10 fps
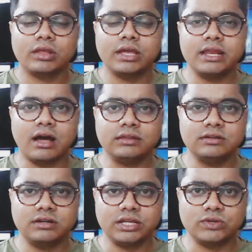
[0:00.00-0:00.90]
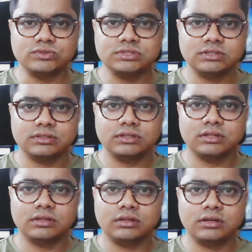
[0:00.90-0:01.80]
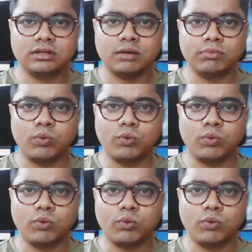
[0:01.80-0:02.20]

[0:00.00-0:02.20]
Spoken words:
In other news, number